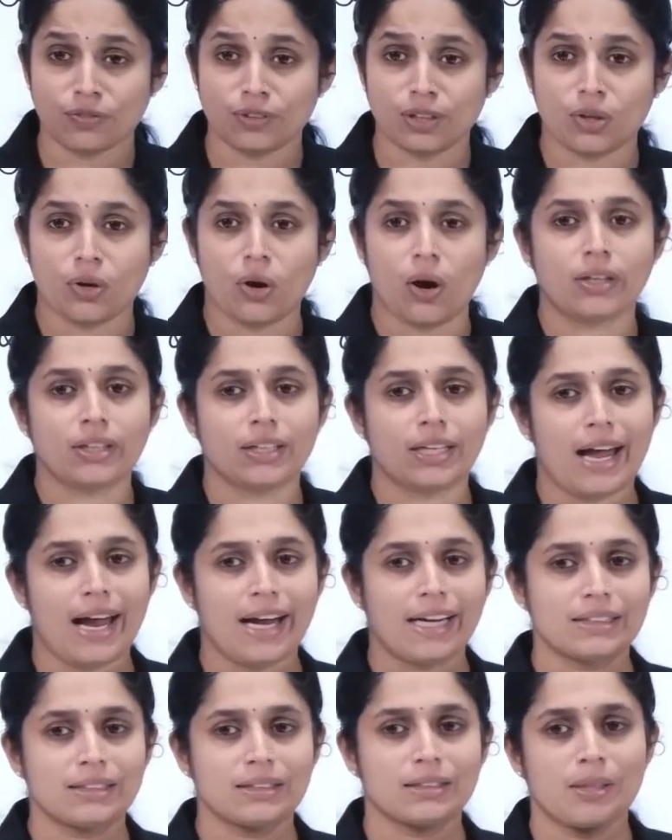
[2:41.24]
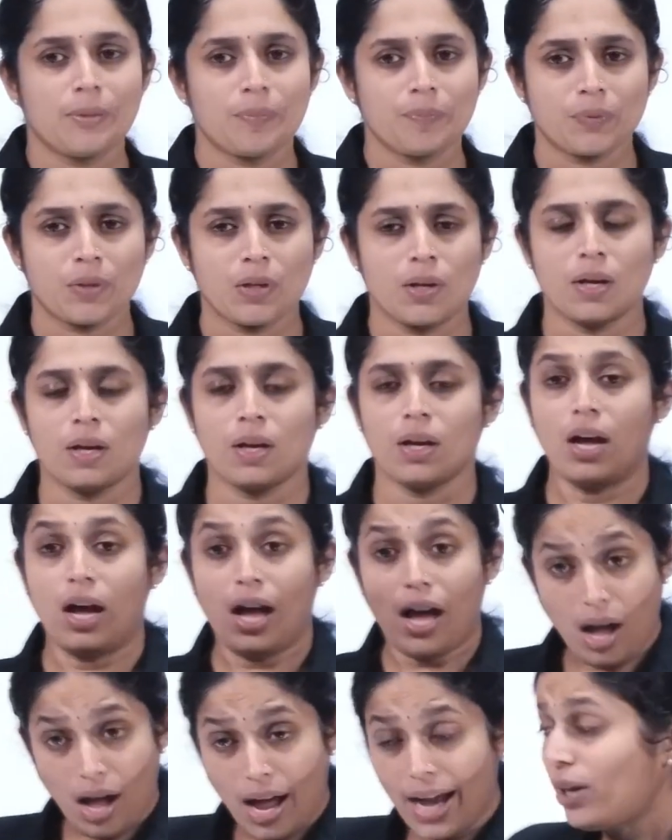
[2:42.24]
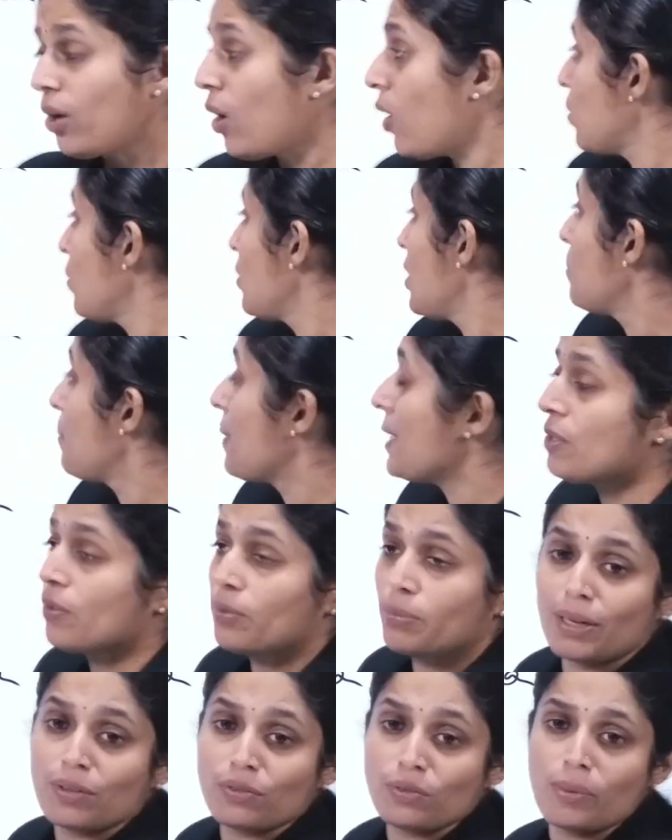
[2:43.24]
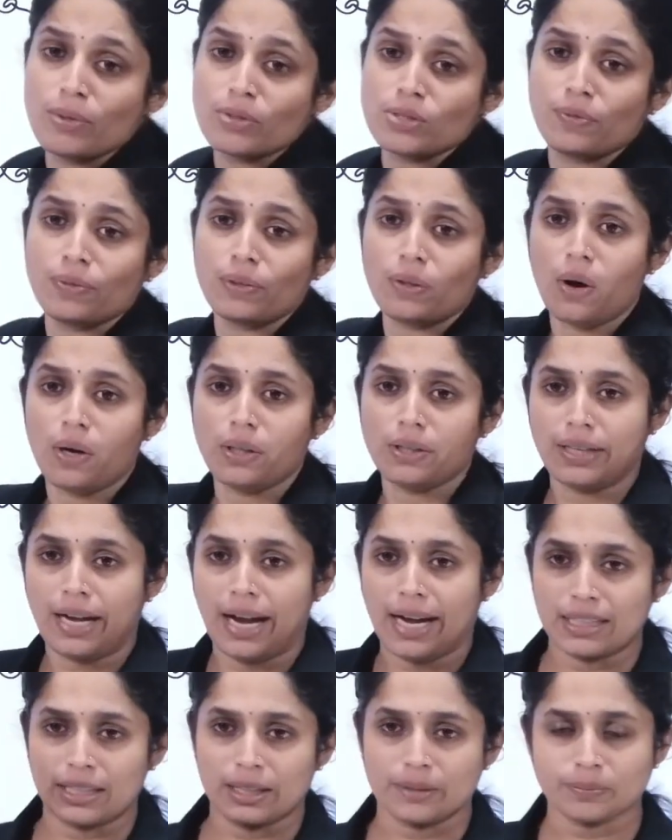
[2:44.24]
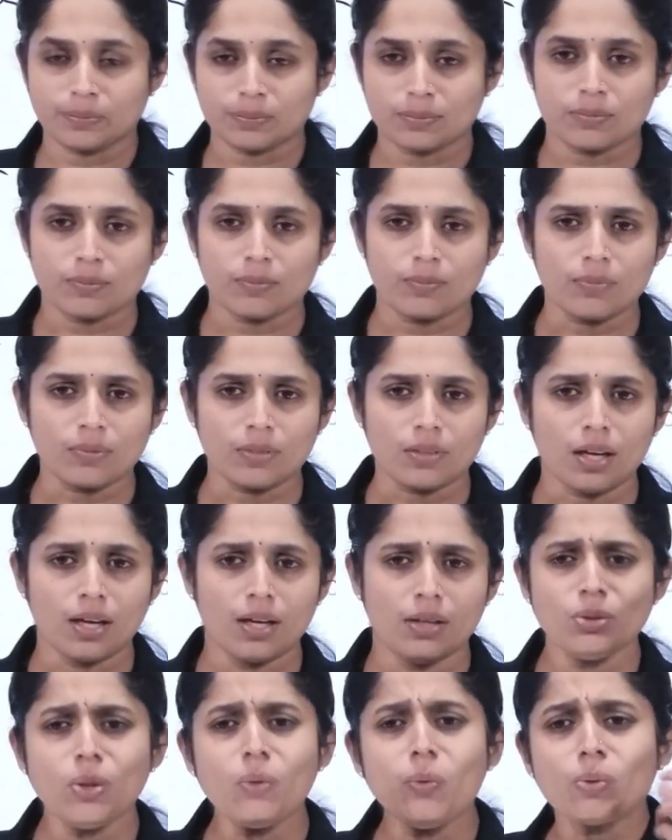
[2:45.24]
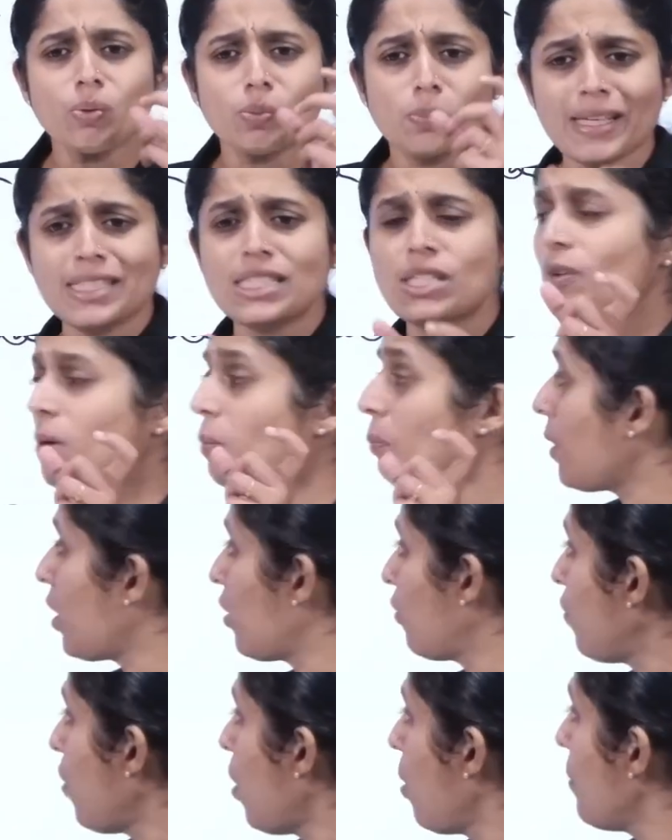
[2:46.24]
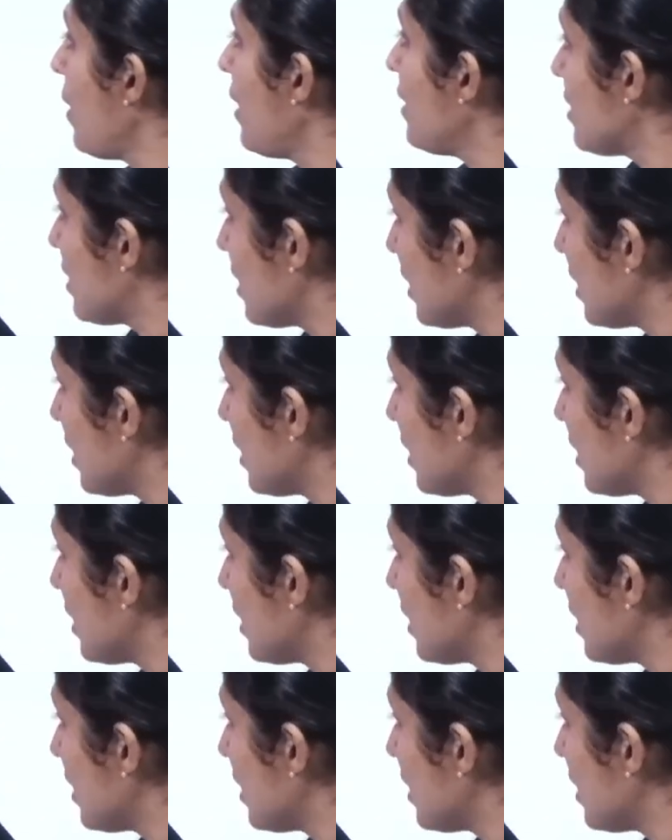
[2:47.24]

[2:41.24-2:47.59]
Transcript: of the contracts and also the specific performance of a contract. So, specific performance